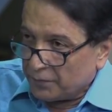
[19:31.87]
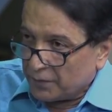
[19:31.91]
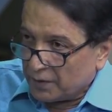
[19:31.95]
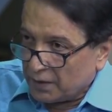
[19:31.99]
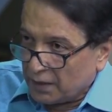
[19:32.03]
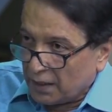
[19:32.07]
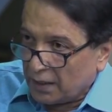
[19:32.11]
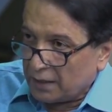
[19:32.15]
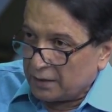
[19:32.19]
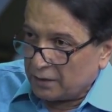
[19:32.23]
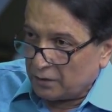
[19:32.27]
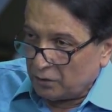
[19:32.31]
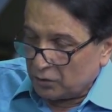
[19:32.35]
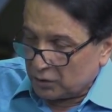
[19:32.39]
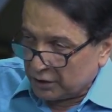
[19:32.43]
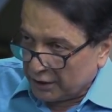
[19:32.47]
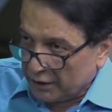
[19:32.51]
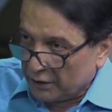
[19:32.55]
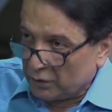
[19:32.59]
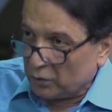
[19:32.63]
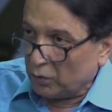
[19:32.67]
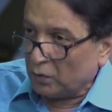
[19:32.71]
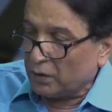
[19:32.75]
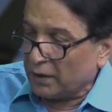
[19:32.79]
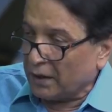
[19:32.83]
that, you
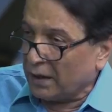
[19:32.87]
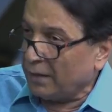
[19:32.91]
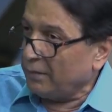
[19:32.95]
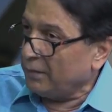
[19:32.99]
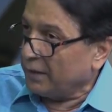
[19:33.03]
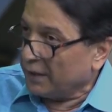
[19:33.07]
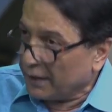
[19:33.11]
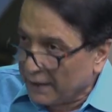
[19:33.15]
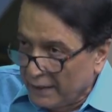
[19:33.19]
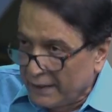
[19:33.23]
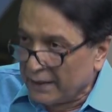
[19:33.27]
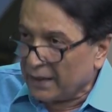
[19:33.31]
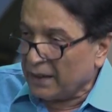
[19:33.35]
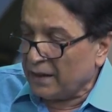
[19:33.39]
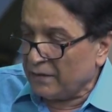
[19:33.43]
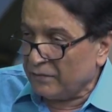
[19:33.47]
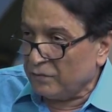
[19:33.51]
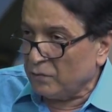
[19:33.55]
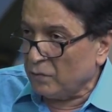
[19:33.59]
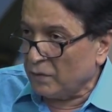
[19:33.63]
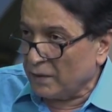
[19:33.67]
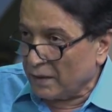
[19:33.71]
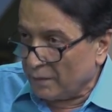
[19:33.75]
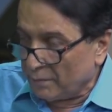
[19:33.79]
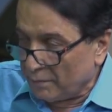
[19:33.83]
see, Doklam, again I
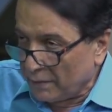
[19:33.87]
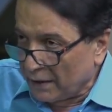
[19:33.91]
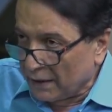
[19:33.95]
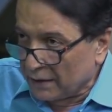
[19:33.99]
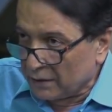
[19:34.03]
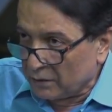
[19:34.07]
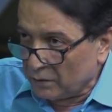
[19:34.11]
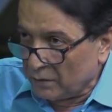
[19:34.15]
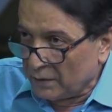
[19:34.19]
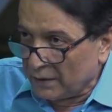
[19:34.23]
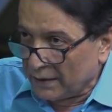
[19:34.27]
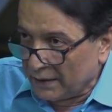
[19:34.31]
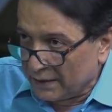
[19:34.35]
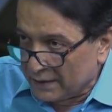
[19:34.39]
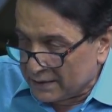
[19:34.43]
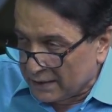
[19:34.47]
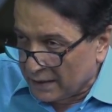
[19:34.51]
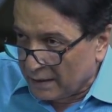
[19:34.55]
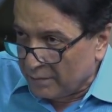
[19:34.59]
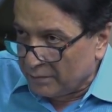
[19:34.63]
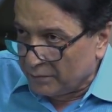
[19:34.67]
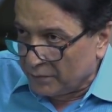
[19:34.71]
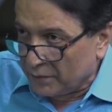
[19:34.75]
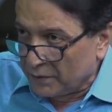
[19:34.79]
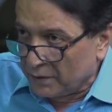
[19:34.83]
have to come back to an
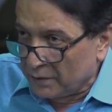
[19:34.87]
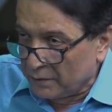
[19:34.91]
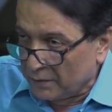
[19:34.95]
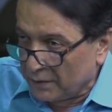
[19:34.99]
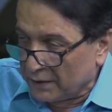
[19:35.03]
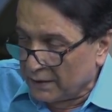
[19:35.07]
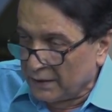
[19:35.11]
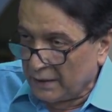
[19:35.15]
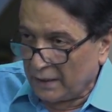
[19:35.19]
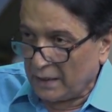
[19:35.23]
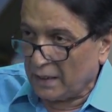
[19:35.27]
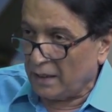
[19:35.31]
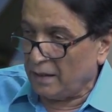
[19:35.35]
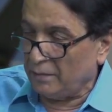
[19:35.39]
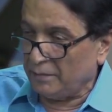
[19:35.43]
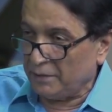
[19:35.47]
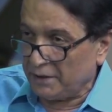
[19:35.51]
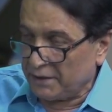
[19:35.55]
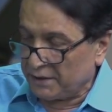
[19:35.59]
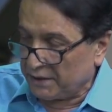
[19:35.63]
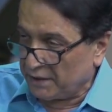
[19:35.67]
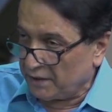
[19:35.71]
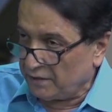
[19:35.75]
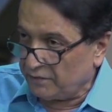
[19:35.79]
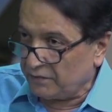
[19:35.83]
example where the
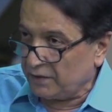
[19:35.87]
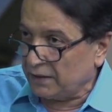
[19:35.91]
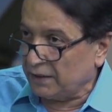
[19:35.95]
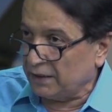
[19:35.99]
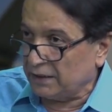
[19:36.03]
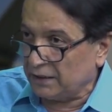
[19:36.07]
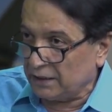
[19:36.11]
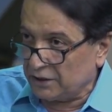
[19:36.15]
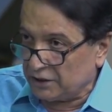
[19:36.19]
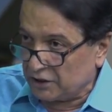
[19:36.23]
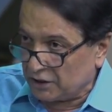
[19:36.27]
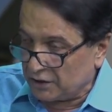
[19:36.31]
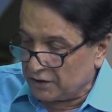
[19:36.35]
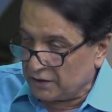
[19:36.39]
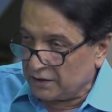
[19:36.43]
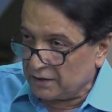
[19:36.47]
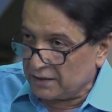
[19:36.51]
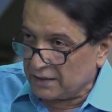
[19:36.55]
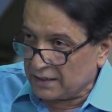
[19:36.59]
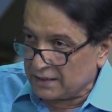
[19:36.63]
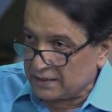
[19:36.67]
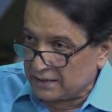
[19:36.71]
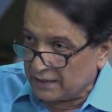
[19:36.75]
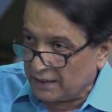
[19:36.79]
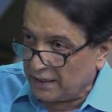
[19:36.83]
army chief and other
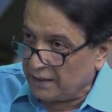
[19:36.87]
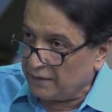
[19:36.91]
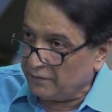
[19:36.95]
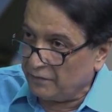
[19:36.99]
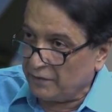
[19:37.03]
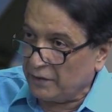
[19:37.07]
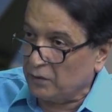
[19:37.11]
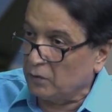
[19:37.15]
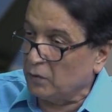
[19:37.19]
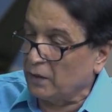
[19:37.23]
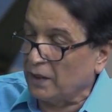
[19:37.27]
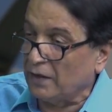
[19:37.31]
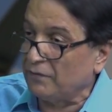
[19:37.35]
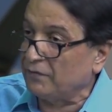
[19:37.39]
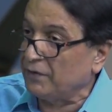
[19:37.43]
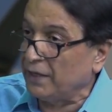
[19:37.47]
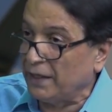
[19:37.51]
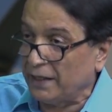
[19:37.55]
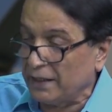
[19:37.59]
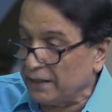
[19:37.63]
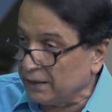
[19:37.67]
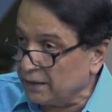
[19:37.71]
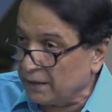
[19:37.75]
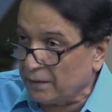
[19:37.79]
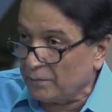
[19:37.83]
generals are saying we could have
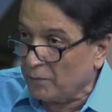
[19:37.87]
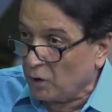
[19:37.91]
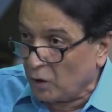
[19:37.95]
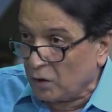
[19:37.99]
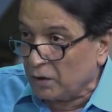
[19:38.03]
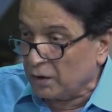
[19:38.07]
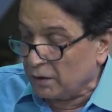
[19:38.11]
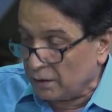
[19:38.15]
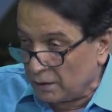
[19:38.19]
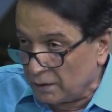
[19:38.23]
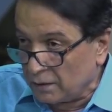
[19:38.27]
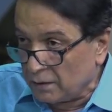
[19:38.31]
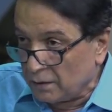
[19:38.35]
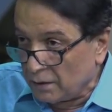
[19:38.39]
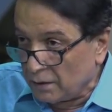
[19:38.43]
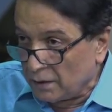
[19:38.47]
taken them on